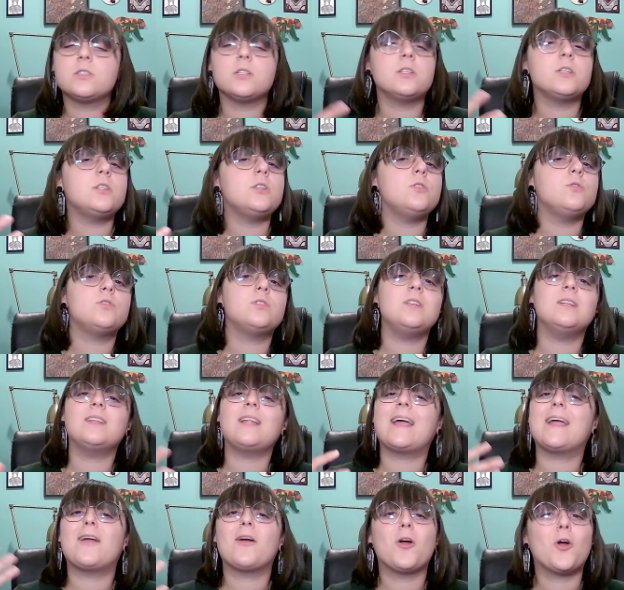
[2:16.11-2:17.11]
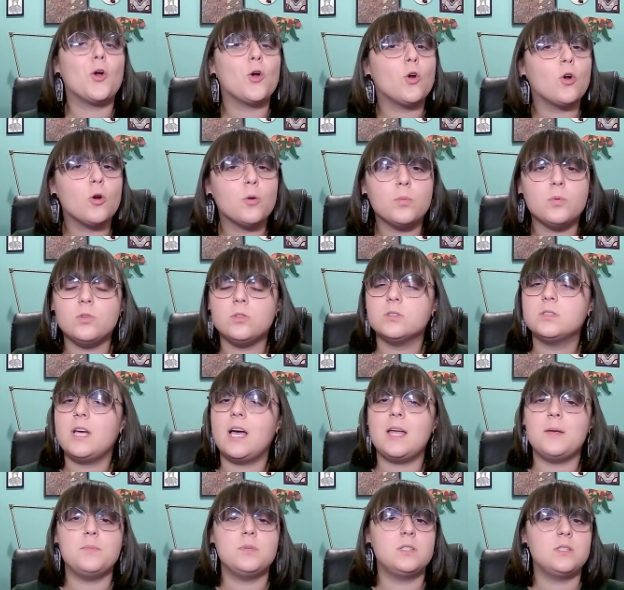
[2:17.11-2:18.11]
They're used in like herbal
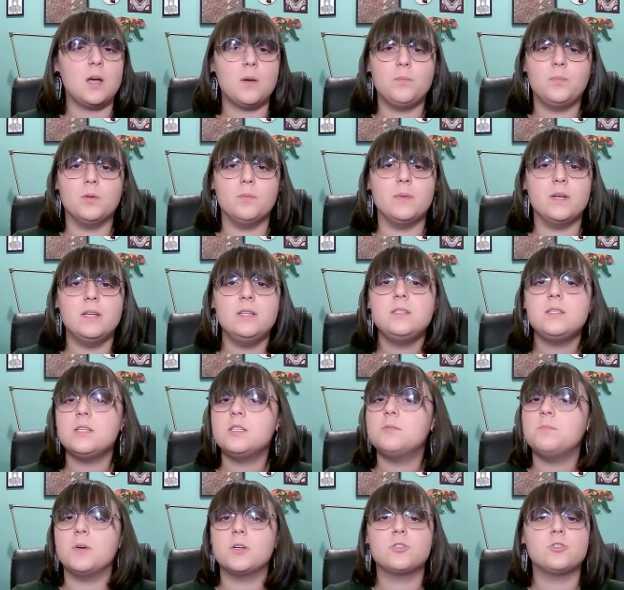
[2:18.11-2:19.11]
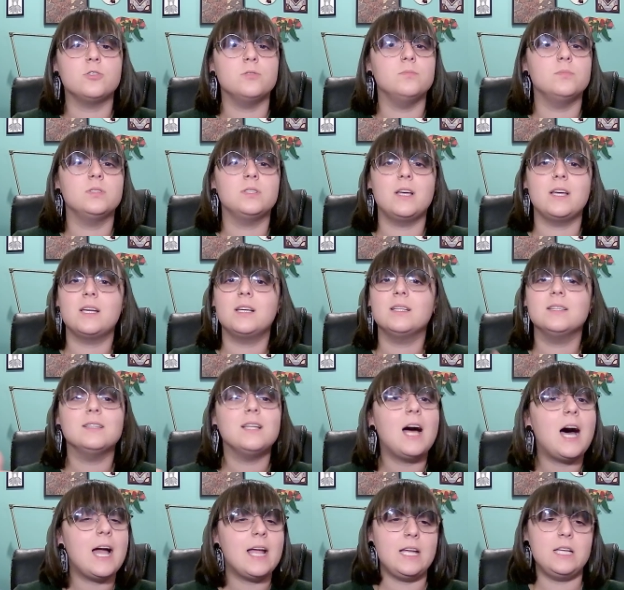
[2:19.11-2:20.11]
type supplements. It's mushrooms like
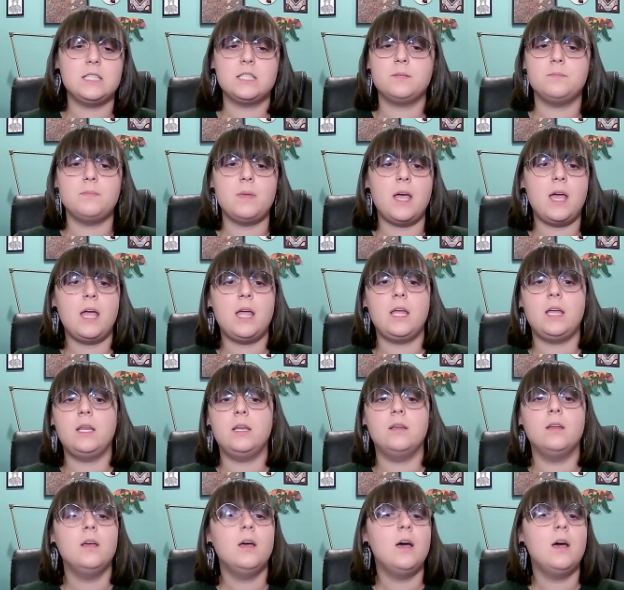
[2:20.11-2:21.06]
lion's mane,